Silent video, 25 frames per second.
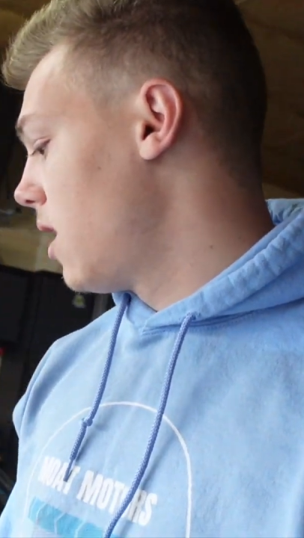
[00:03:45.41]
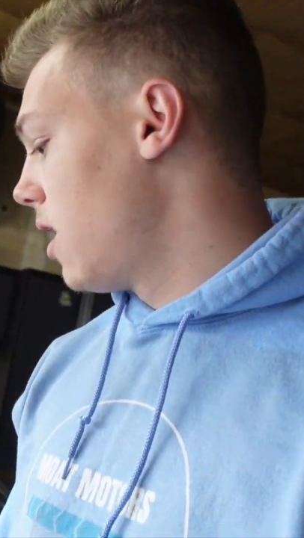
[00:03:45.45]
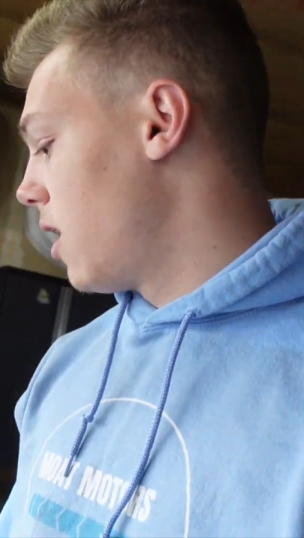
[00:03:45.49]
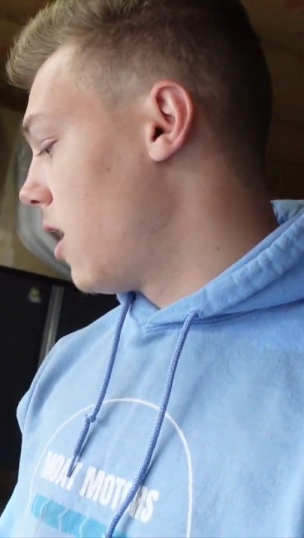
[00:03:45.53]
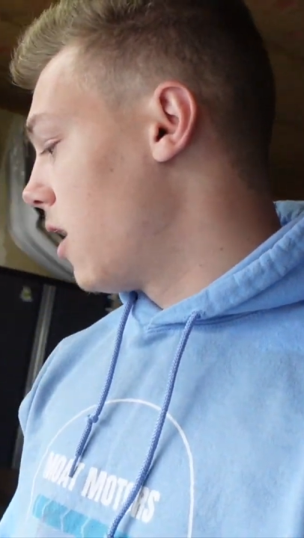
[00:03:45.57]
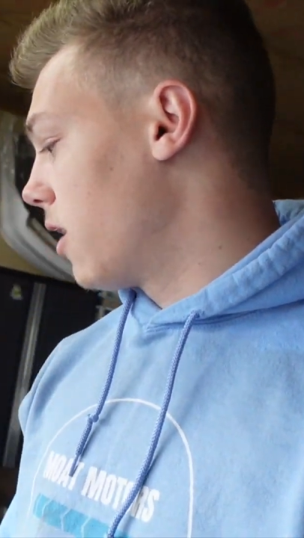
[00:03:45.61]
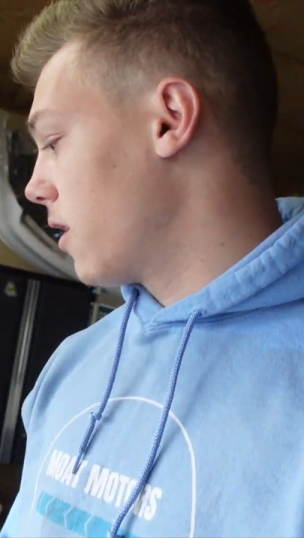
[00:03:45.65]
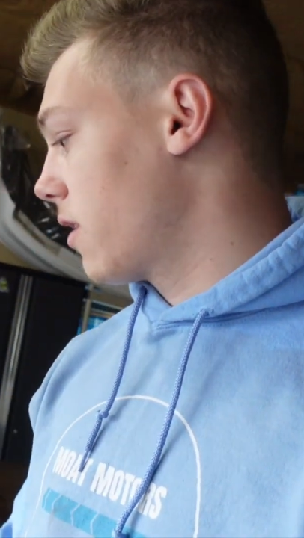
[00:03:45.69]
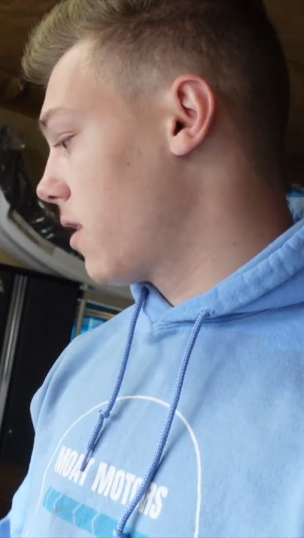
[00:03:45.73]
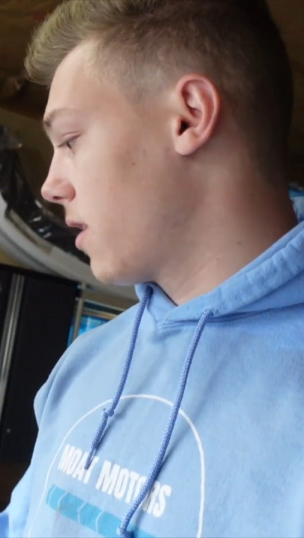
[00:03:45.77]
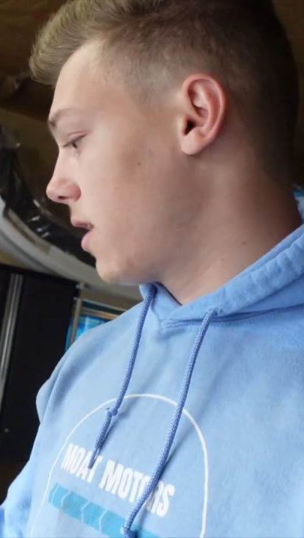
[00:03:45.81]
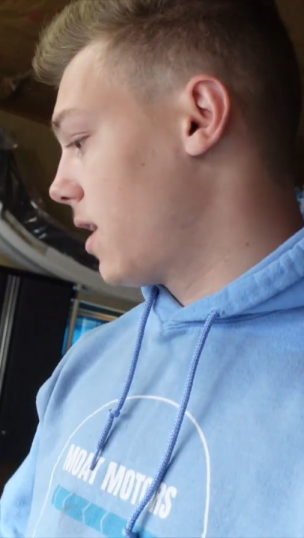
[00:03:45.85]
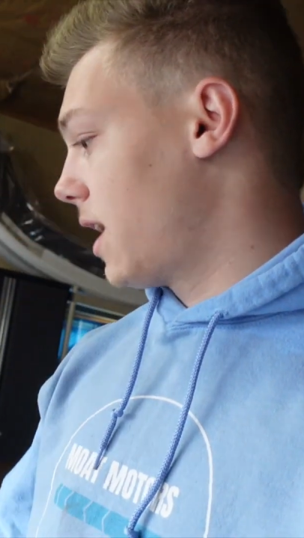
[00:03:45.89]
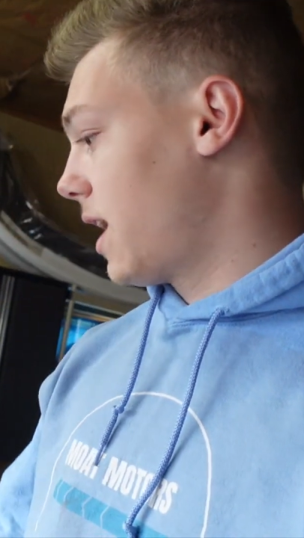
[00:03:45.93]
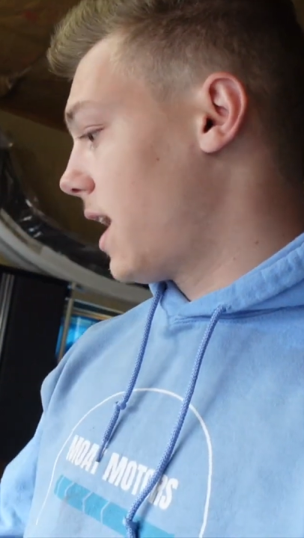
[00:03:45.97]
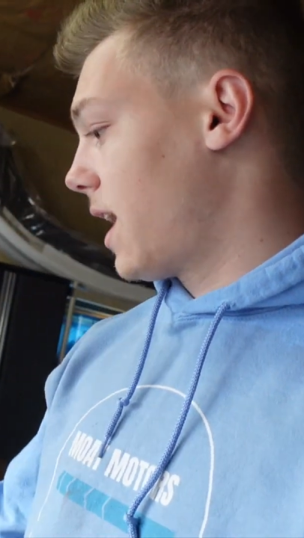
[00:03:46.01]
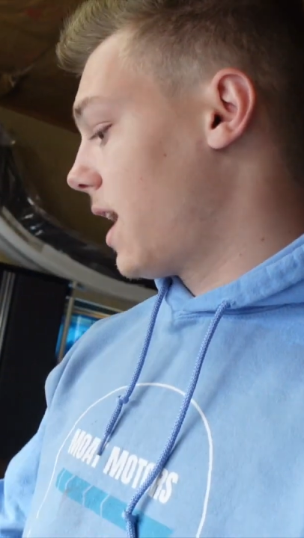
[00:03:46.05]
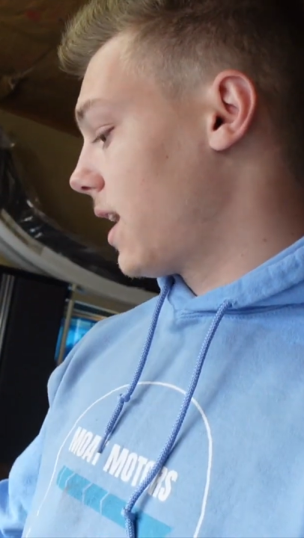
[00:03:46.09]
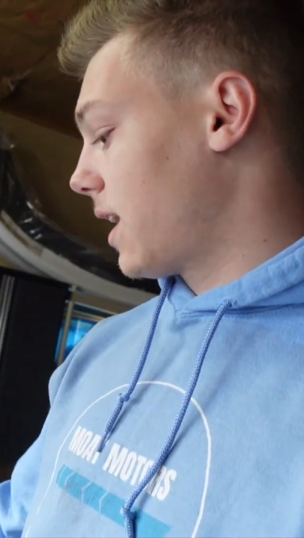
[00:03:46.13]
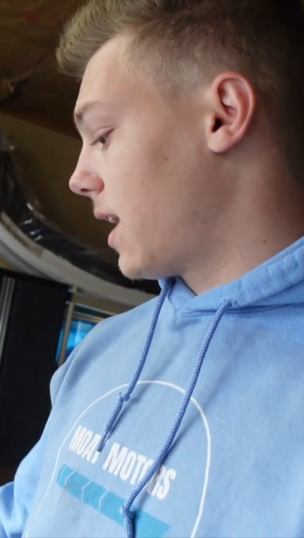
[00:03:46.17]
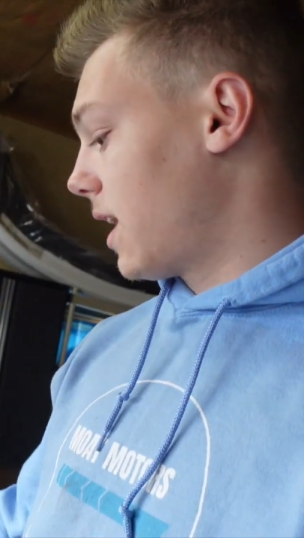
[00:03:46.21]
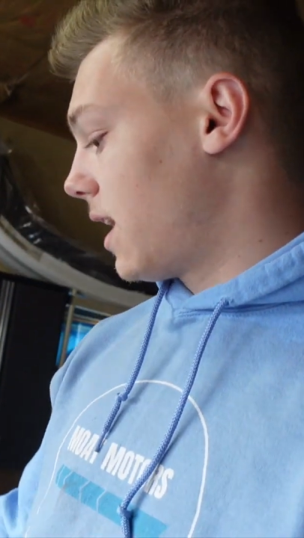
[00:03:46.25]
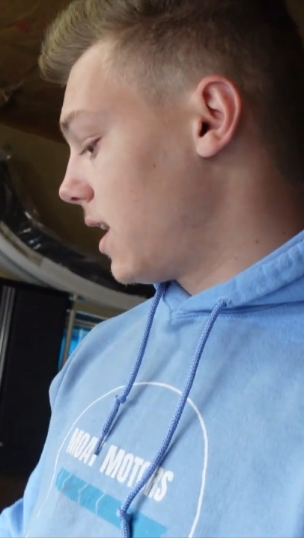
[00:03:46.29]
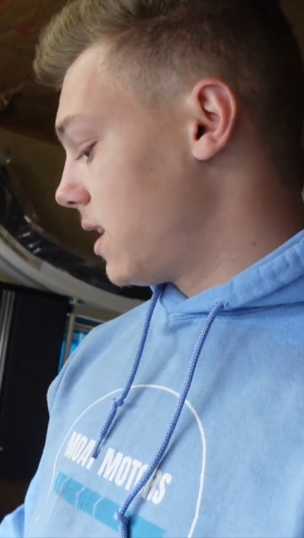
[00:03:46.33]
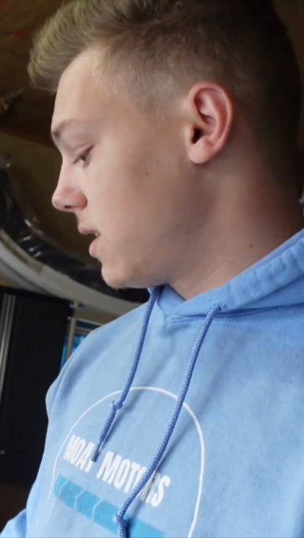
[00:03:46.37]
Other than
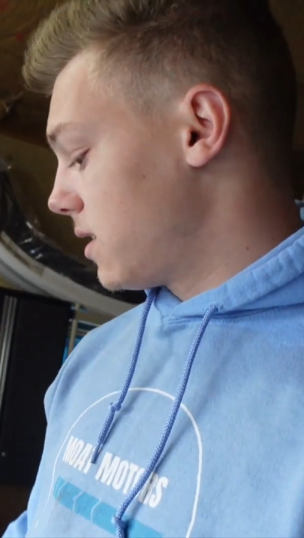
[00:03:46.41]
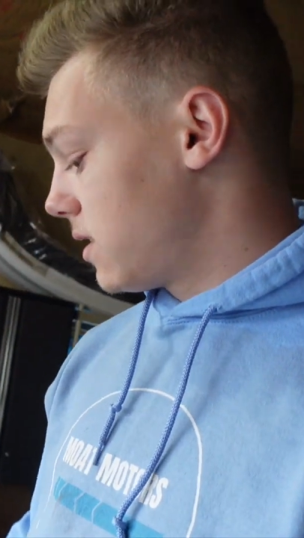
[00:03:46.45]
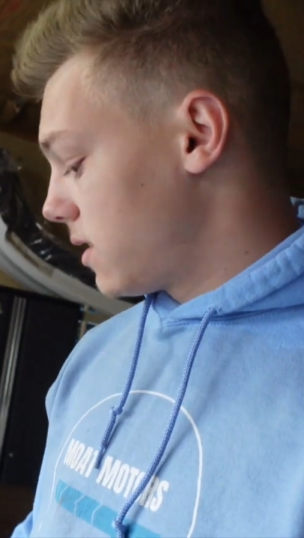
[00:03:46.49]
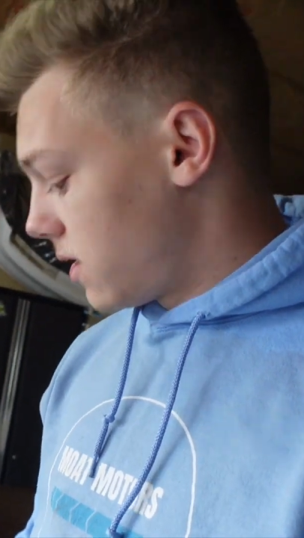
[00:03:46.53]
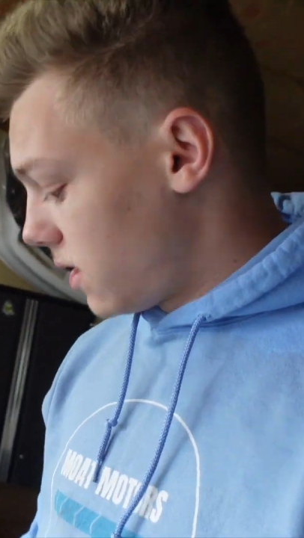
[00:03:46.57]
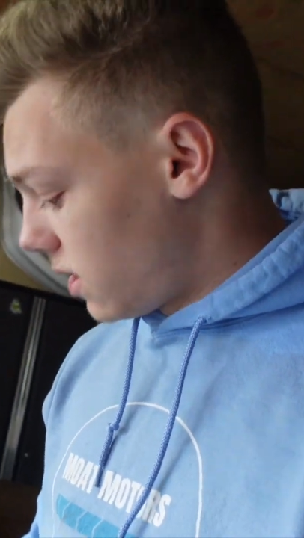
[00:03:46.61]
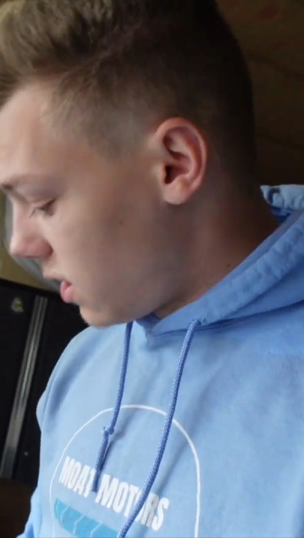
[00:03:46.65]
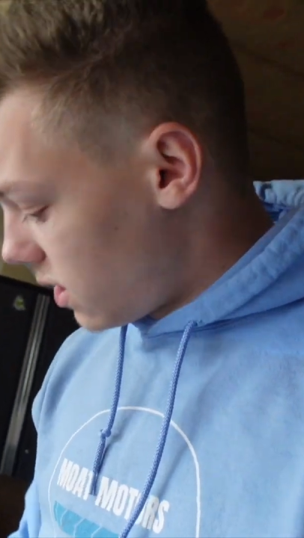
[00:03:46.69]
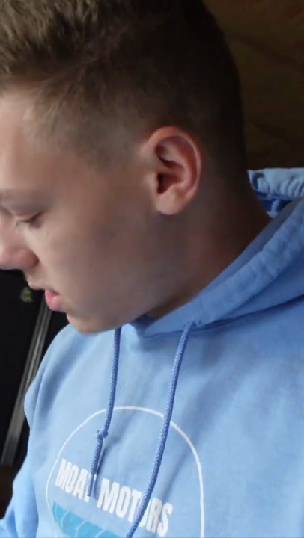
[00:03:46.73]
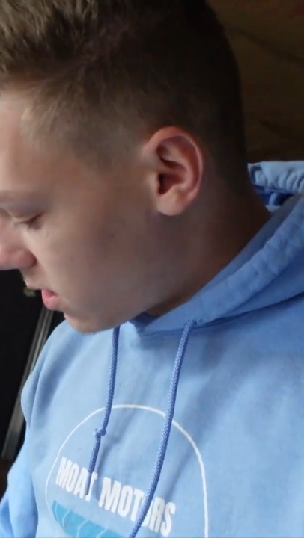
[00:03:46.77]
that, guys,